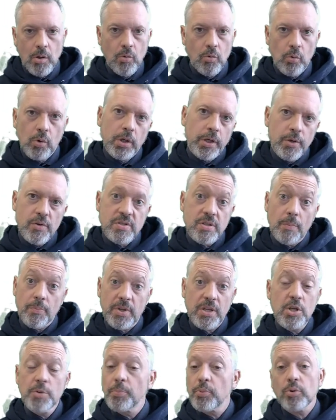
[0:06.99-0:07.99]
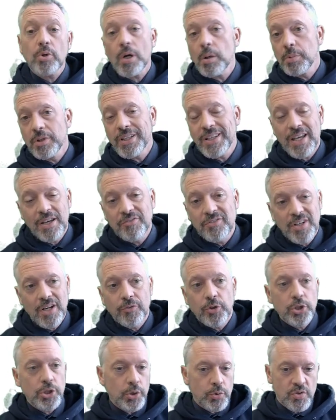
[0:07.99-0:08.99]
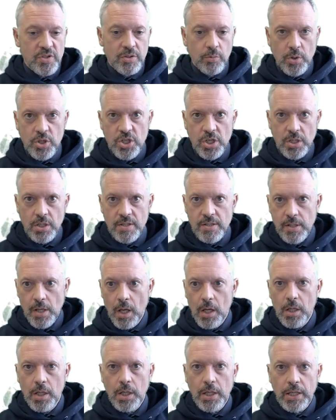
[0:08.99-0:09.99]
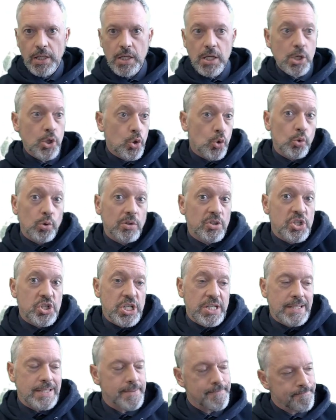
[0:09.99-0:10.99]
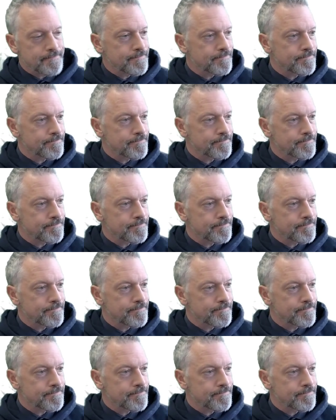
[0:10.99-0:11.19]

we're going to use something you probably have never used, which is a Google Sheet.